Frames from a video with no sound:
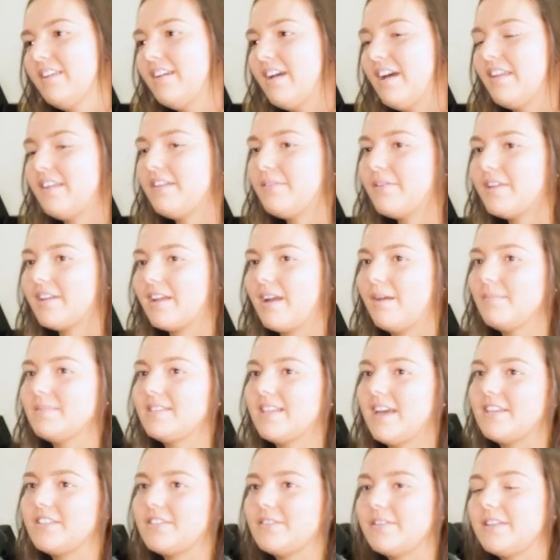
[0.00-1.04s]
Yeah. I think what it comes
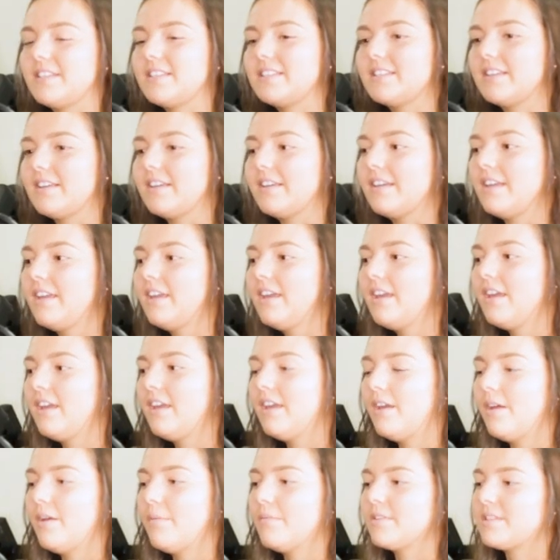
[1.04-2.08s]
down to is
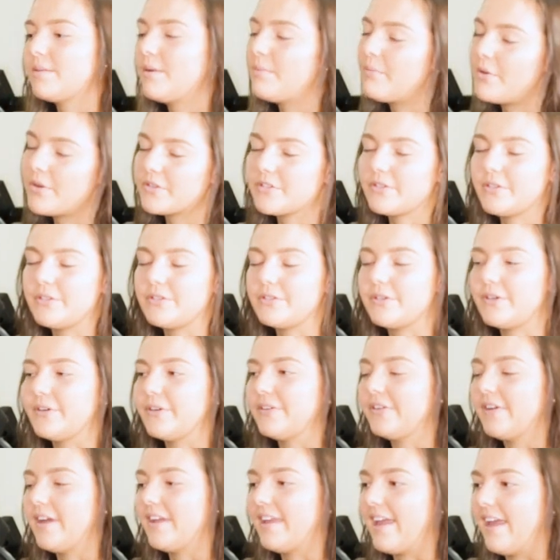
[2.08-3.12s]
someone walks in the door,
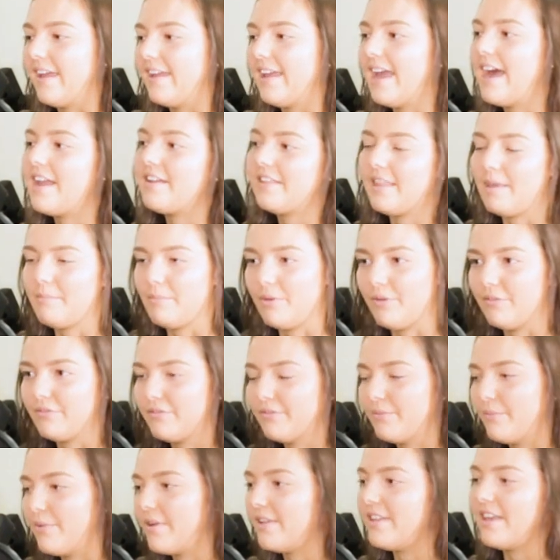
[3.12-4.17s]
okay, how do they move?
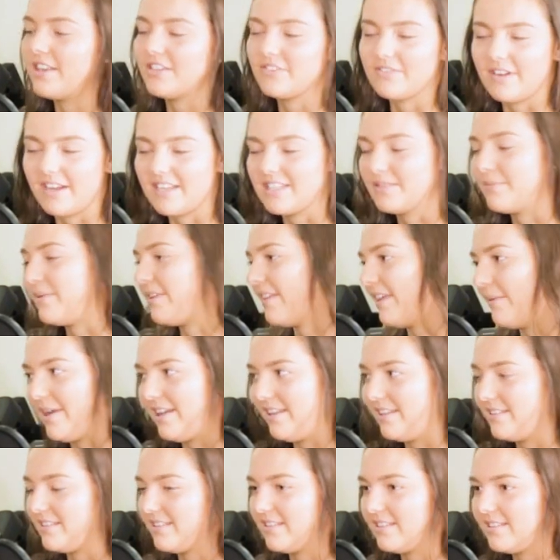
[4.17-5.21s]
What are their strengths? What are their
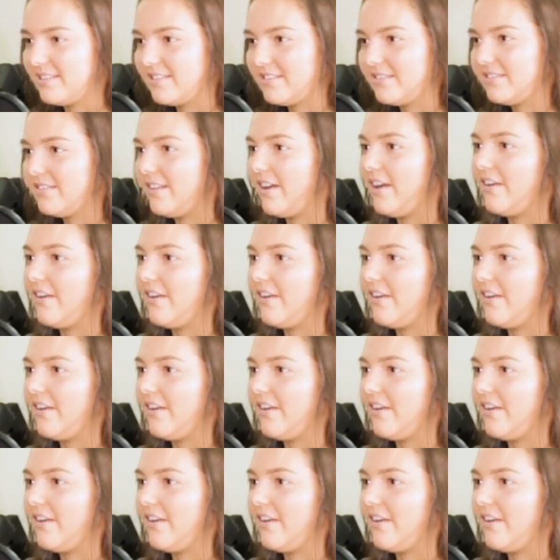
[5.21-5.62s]
weaknesses?